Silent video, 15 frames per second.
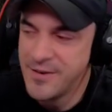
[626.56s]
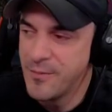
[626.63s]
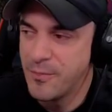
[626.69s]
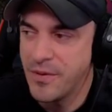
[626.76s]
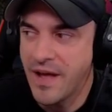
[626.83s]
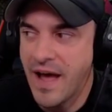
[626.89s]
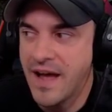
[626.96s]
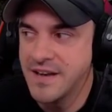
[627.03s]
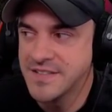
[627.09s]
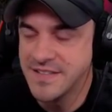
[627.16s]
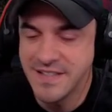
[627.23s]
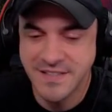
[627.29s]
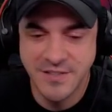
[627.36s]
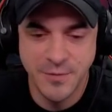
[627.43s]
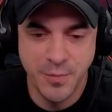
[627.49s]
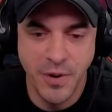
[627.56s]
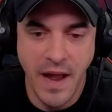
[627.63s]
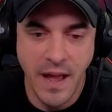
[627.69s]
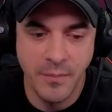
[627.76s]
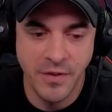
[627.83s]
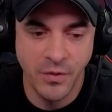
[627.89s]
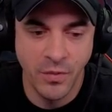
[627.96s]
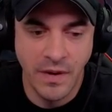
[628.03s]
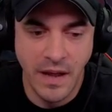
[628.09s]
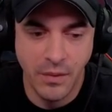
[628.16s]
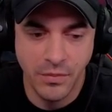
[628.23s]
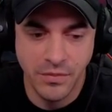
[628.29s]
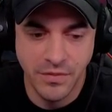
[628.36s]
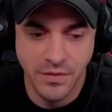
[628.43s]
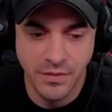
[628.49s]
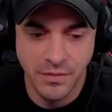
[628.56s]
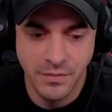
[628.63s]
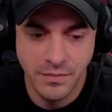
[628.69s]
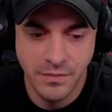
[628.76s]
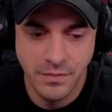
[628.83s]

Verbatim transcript: But honestly, this is probably what I will do.